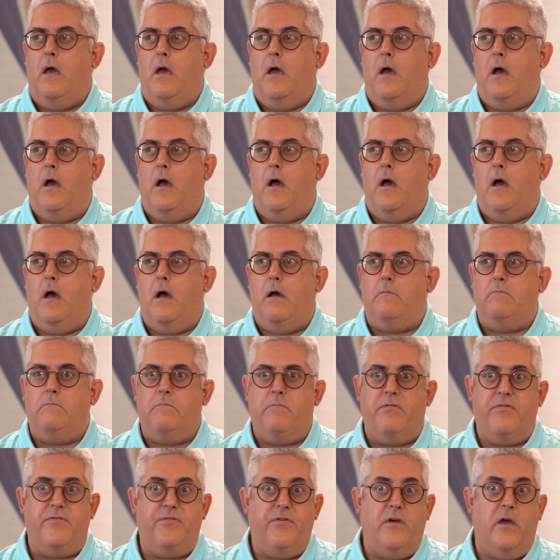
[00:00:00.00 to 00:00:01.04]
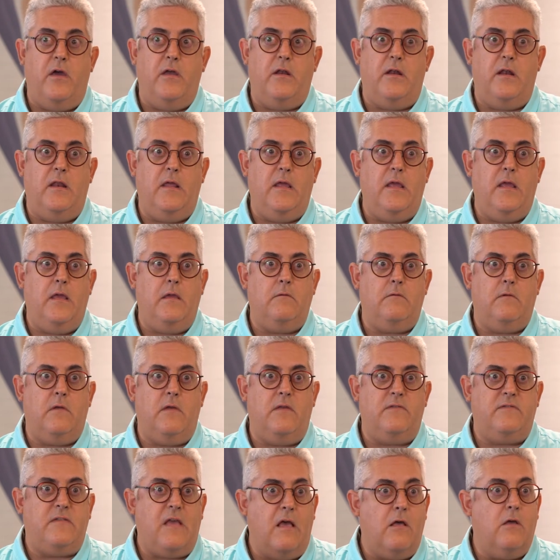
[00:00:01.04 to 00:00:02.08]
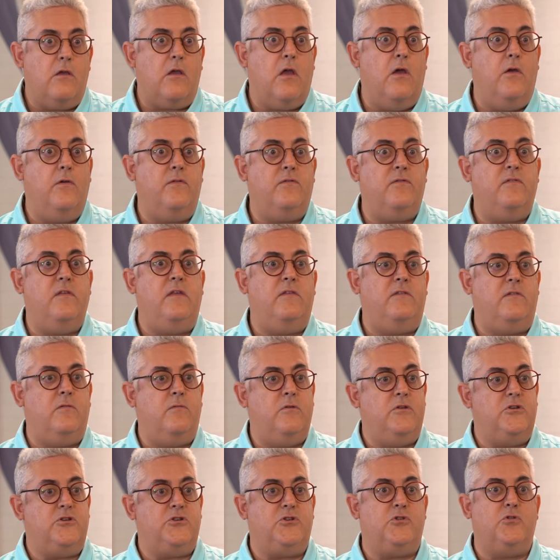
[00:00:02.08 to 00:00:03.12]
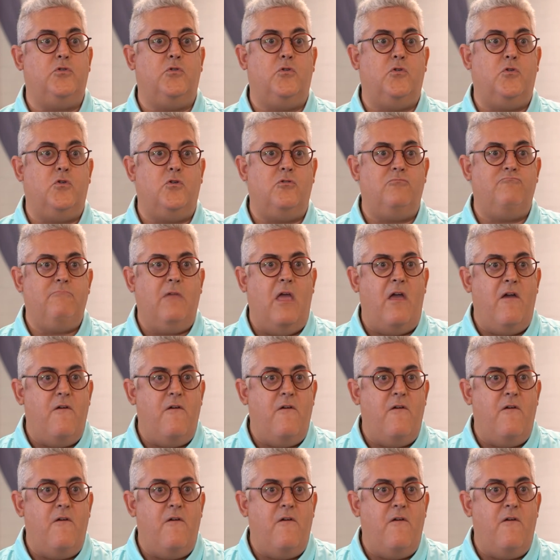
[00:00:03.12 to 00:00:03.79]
Thirdly, telcos need to ensure